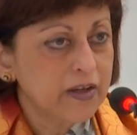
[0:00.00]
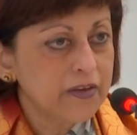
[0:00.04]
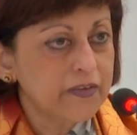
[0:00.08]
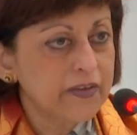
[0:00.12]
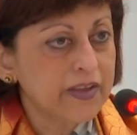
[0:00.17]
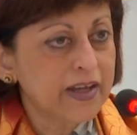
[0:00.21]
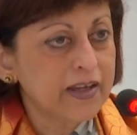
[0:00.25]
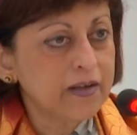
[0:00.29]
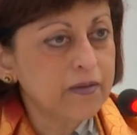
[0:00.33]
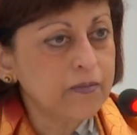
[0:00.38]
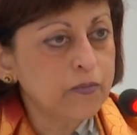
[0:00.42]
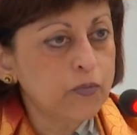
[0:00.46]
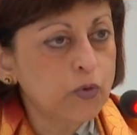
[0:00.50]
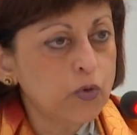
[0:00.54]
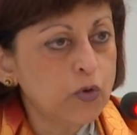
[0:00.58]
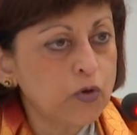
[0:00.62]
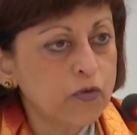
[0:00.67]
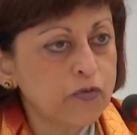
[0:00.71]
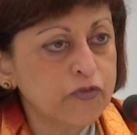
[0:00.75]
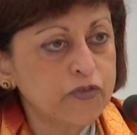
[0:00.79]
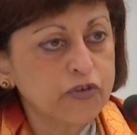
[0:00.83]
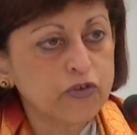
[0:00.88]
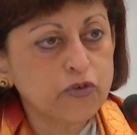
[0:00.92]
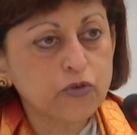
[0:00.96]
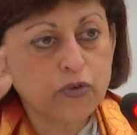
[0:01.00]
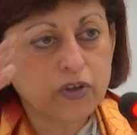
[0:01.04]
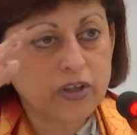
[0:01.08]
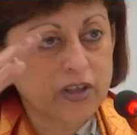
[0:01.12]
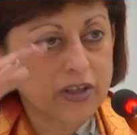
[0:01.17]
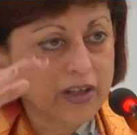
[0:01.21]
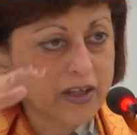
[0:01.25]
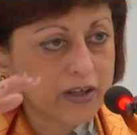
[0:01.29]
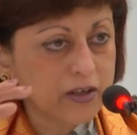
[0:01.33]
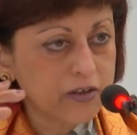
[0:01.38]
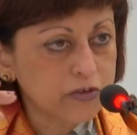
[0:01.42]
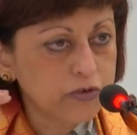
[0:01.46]
then moved to the,
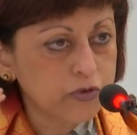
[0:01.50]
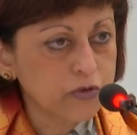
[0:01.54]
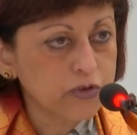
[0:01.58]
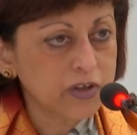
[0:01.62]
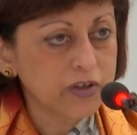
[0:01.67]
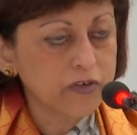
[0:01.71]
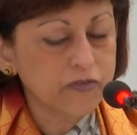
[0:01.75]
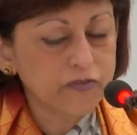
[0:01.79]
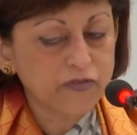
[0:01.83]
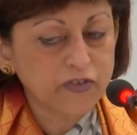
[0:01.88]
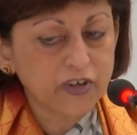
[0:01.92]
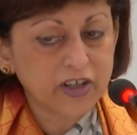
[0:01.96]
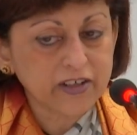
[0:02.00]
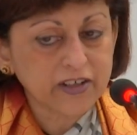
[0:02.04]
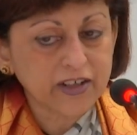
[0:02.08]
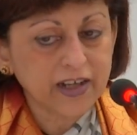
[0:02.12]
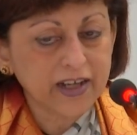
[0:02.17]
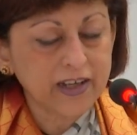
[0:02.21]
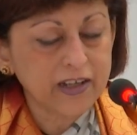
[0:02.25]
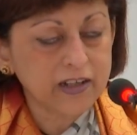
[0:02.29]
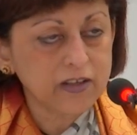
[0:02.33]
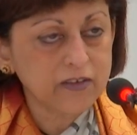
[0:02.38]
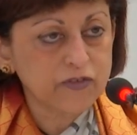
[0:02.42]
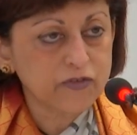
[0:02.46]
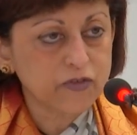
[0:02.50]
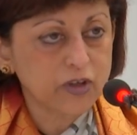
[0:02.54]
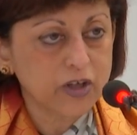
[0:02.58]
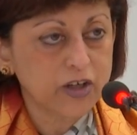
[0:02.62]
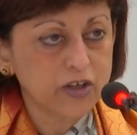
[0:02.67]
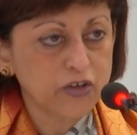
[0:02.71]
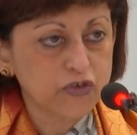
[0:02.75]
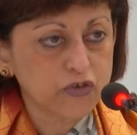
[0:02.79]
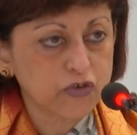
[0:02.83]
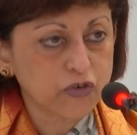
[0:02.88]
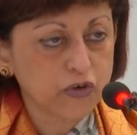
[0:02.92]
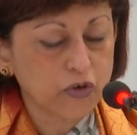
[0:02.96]
to the fertile
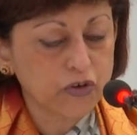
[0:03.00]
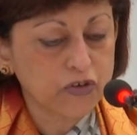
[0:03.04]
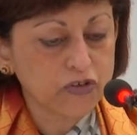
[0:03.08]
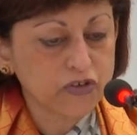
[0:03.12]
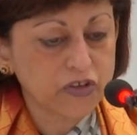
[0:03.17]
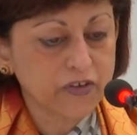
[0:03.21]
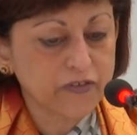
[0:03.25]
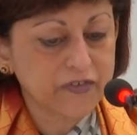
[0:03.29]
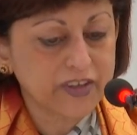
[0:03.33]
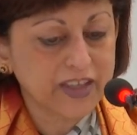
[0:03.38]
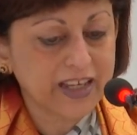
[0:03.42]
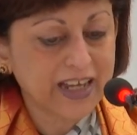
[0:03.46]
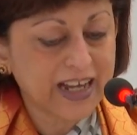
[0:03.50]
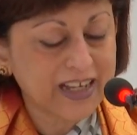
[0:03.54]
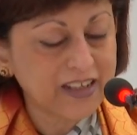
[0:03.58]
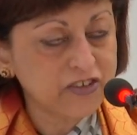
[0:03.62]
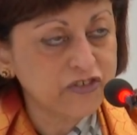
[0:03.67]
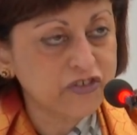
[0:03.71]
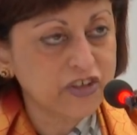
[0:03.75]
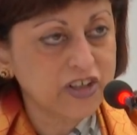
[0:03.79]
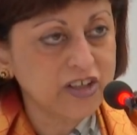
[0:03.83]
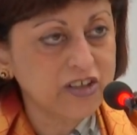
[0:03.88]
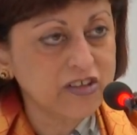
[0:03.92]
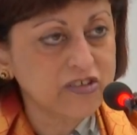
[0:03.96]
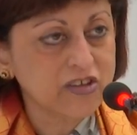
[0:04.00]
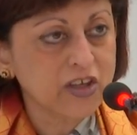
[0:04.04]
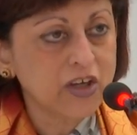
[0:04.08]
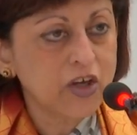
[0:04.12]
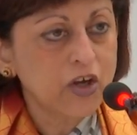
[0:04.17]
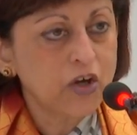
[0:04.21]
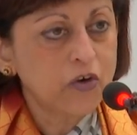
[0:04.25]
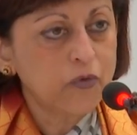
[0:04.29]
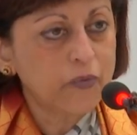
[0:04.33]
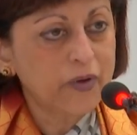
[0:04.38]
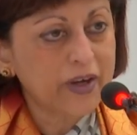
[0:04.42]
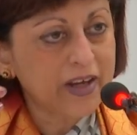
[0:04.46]
uh, shores of the Ganges
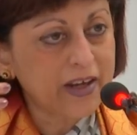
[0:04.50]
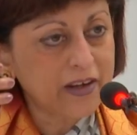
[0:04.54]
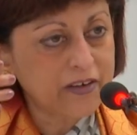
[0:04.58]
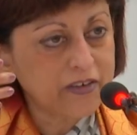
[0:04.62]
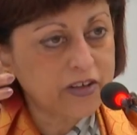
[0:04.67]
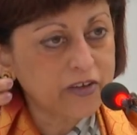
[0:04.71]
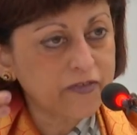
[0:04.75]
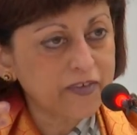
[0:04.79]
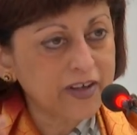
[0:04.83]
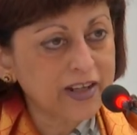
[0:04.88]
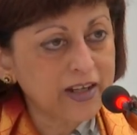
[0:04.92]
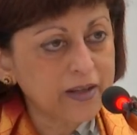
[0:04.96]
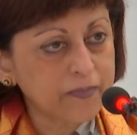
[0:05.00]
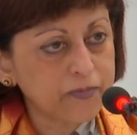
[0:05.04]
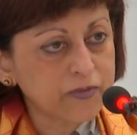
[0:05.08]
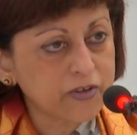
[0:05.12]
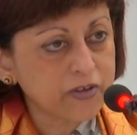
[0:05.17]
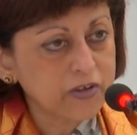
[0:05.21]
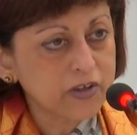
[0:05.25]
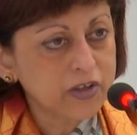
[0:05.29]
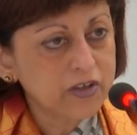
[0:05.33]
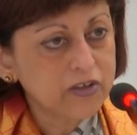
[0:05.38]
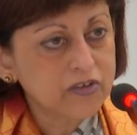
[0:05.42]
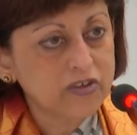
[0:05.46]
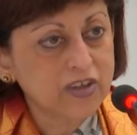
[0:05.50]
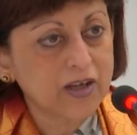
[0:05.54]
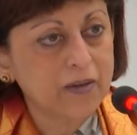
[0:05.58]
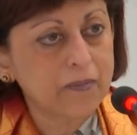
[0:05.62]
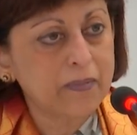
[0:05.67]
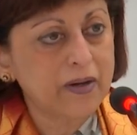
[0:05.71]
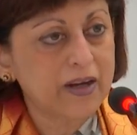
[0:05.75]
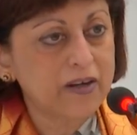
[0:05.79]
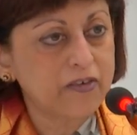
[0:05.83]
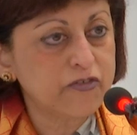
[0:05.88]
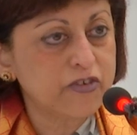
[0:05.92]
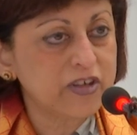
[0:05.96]
where developed some
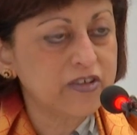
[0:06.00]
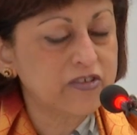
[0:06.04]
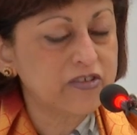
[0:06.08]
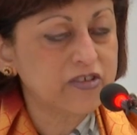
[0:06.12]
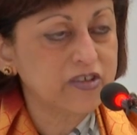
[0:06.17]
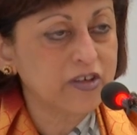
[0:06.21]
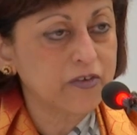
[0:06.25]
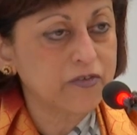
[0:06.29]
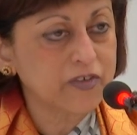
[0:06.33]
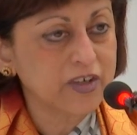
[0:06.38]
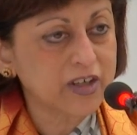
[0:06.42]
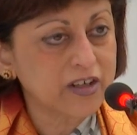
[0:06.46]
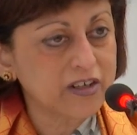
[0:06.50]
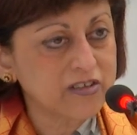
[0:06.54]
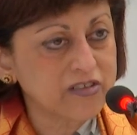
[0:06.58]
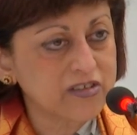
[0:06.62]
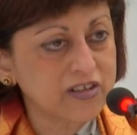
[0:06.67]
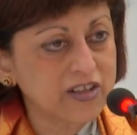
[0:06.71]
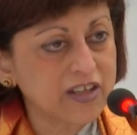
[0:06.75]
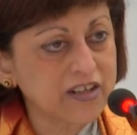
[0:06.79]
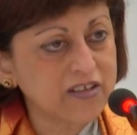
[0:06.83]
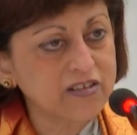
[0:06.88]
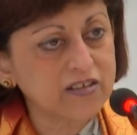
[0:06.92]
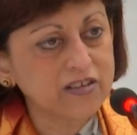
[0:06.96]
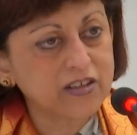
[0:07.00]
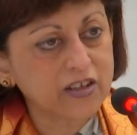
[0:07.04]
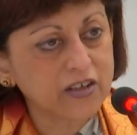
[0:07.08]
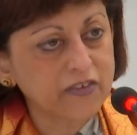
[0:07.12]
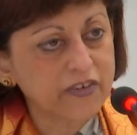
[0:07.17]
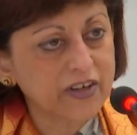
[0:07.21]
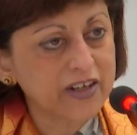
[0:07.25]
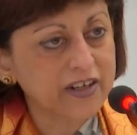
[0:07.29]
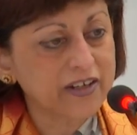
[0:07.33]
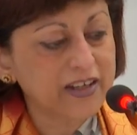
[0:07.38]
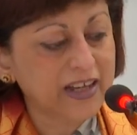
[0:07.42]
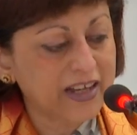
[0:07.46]
hundreds of years later the
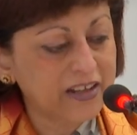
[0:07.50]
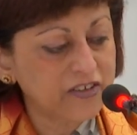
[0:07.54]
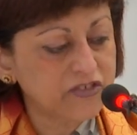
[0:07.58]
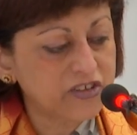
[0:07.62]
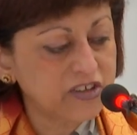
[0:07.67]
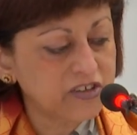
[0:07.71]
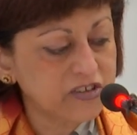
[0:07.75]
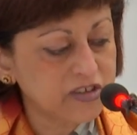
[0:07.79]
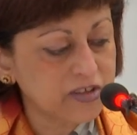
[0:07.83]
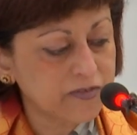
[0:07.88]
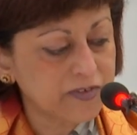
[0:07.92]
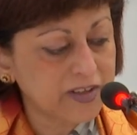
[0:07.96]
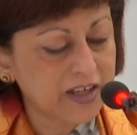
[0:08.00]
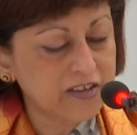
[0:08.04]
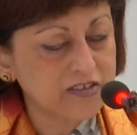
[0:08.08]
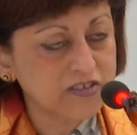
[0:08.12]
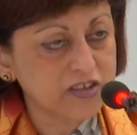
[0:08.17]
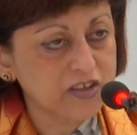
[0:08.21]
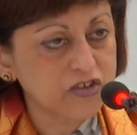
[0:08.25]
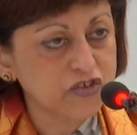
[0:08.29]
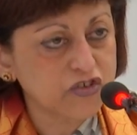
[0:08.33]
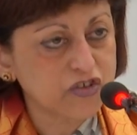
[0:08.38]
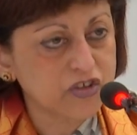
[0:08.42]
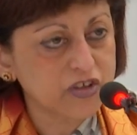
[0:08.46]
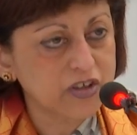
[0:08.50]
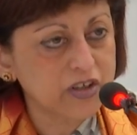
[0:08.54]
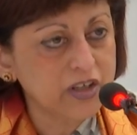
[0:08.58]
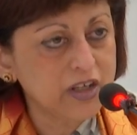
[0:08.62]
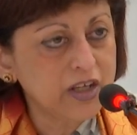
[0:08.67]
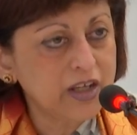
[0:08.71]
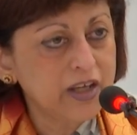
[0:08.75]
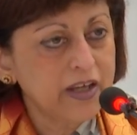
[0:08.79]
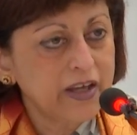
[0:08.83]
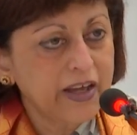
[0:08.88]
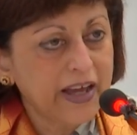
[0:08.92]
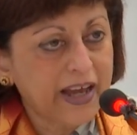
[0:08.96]
great Ganges civilization
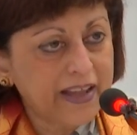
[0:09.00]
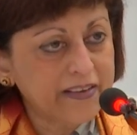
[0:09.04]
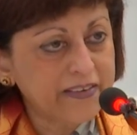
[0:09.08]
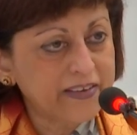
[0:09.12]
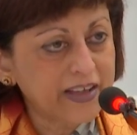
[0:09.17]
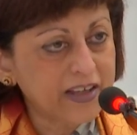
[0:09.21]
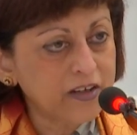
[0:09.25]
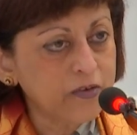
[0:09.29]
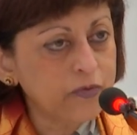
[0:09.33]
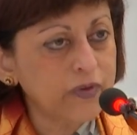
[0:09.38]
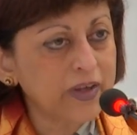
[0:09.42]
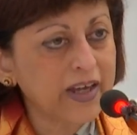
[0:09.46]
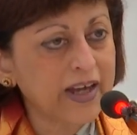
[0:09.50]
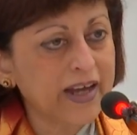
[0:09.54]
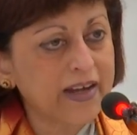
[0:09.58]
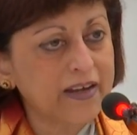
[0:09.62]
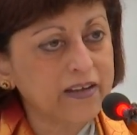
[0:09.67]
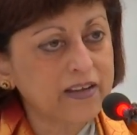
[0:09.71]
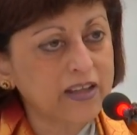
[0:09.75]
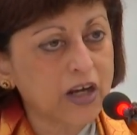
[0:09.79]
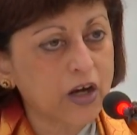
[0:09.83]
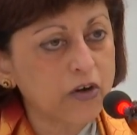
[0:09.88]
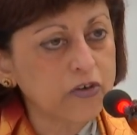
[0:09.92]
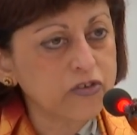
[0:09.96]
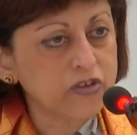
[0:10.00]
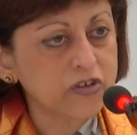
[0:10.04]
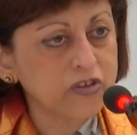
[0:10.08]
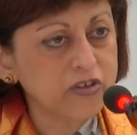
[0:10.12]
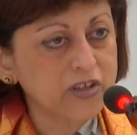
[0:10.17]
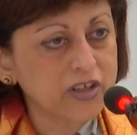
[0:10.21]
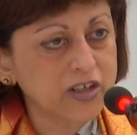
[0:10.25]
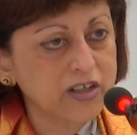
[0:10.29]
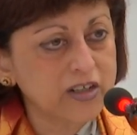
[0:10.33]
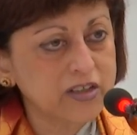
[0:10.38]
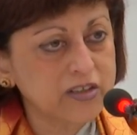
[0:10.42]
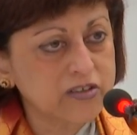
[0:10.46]
and then we had thousand
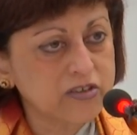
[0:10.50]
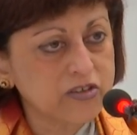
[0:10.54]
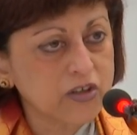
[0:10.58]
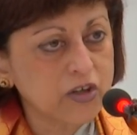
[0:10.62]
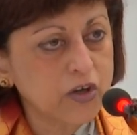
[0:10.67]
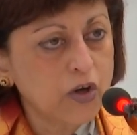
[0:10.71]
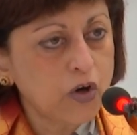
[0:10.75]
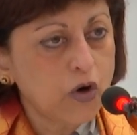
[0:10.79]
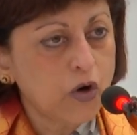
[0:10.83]
years